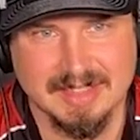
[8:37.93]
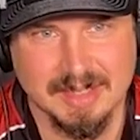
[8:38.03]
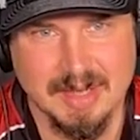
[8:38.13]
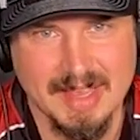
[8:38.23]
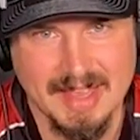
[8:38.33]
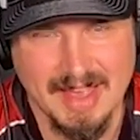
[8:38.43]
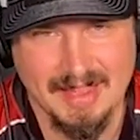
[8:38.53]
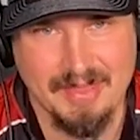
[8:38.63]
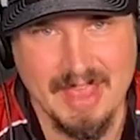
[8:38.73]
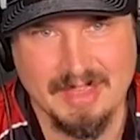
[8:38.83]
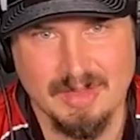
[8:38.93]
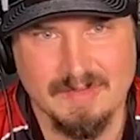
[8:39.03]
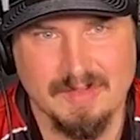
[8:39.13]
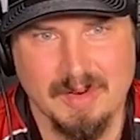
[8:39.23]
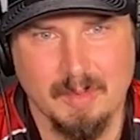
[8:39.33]
So thank
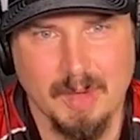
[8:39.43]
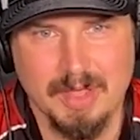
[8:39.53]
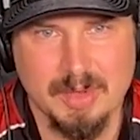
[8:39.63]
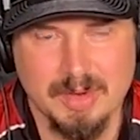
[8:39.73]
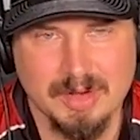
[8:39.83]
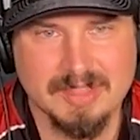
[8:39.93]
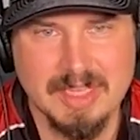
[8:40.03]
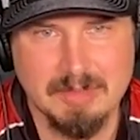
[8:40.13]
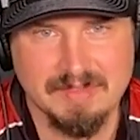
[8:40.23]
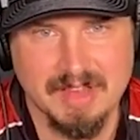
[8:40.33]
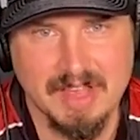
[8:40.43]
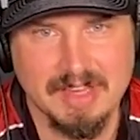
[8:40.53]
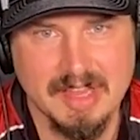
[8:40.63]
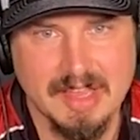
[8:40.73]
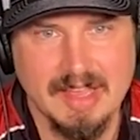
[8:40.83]
you for what you and your team have done.